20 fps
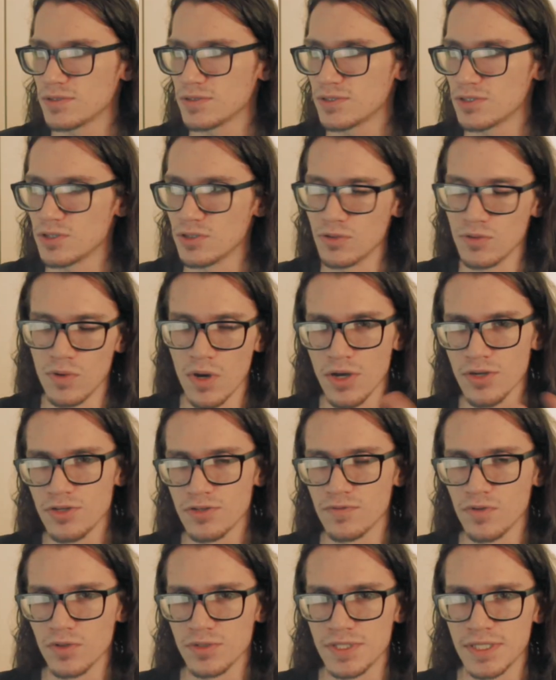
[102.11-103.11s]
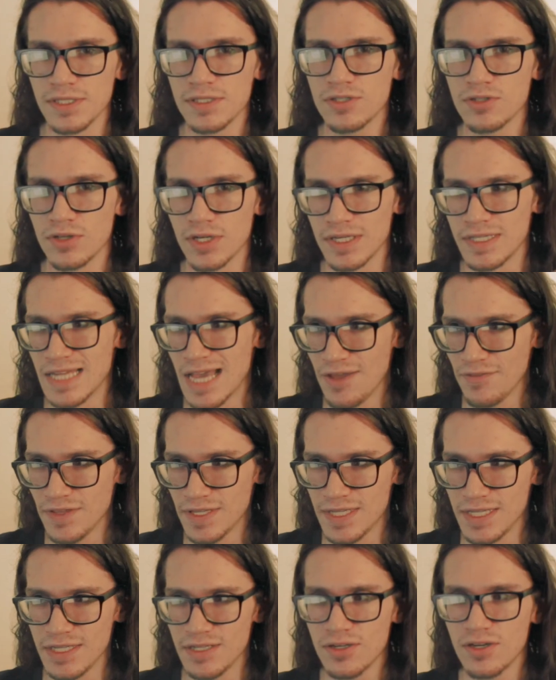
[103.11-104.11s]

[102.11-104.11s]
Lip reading: So undervolting, turning down the heat,